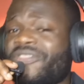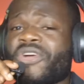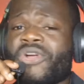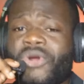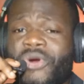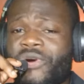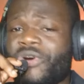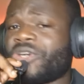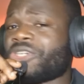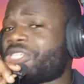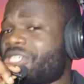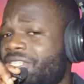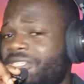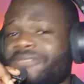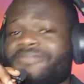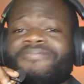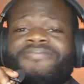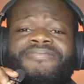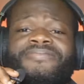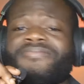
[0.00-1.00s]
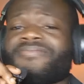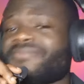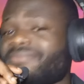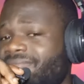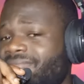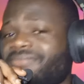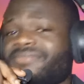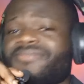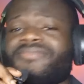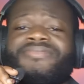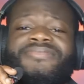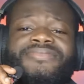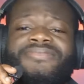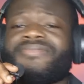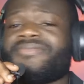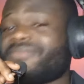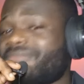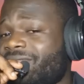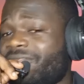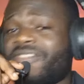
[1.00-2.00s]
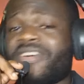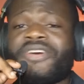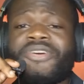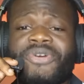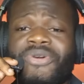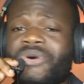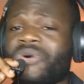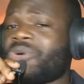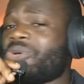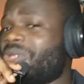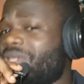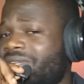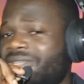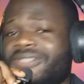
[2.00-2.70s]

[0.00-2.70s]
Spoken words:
have a chorus. Very cool.